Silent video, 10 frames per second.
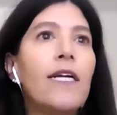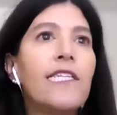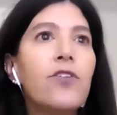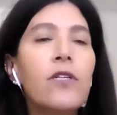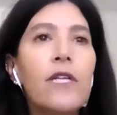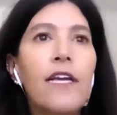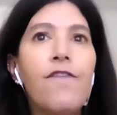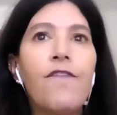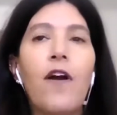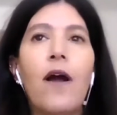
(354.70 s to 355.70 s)
certainly
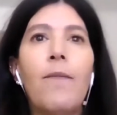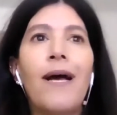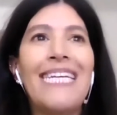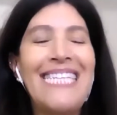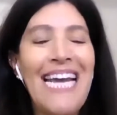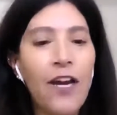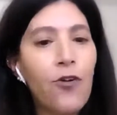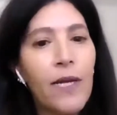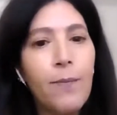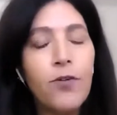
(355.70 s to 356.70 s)
from an
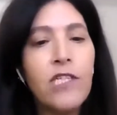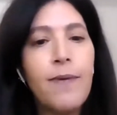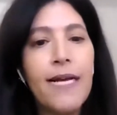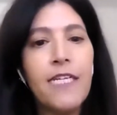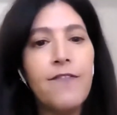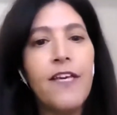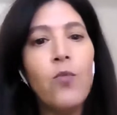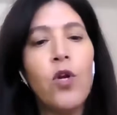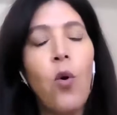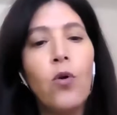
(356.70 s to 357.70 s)
integrity perspective, it
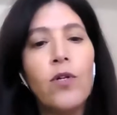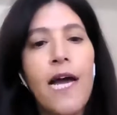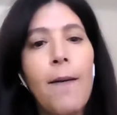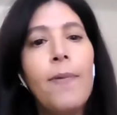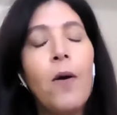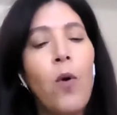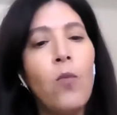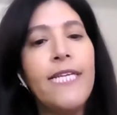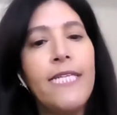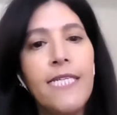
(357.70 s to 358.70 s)
would hold up. But what
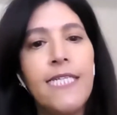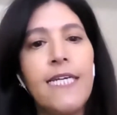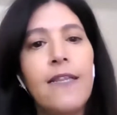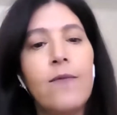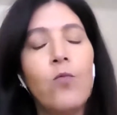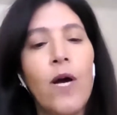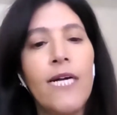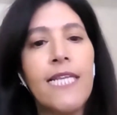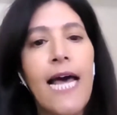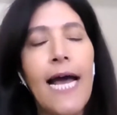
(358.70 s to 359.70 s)
we did see was
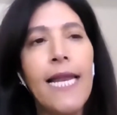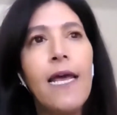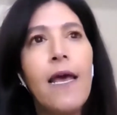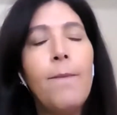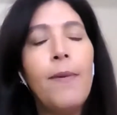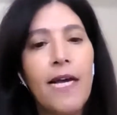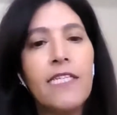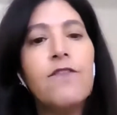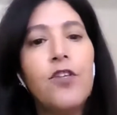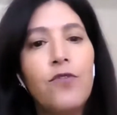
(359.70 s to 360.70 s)
that because
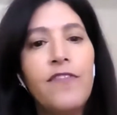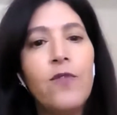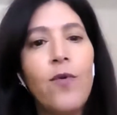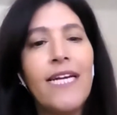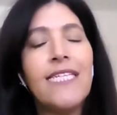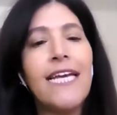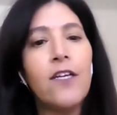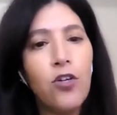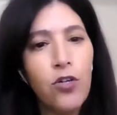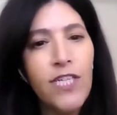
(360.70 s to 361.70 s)
of UV rays,
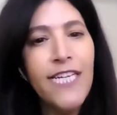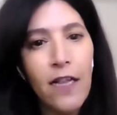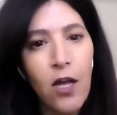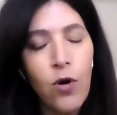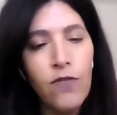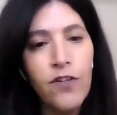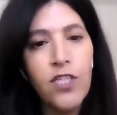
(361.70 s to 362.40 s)
it could yellow over